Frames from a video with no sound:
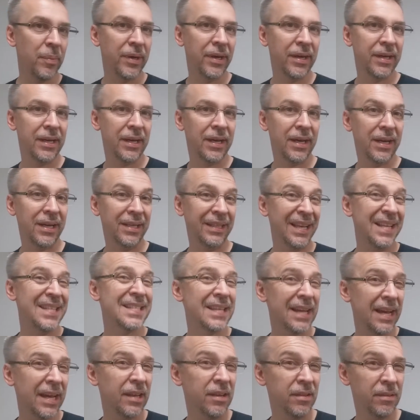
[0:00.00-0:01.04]
but uh, they
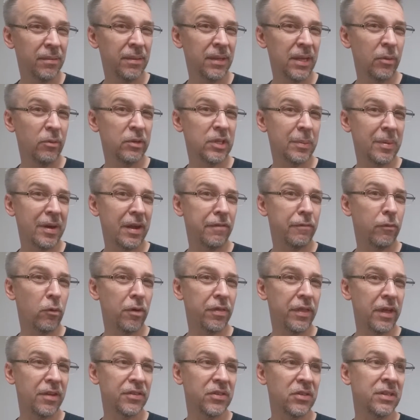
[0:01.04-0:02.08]
said it was about a four
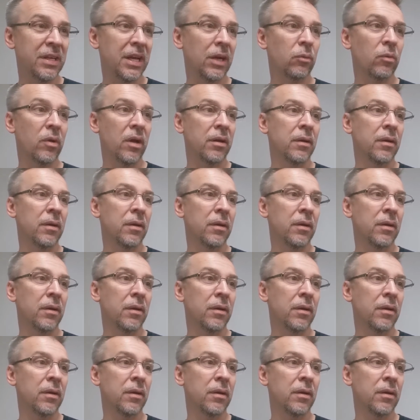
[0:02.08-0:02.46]
thousand deck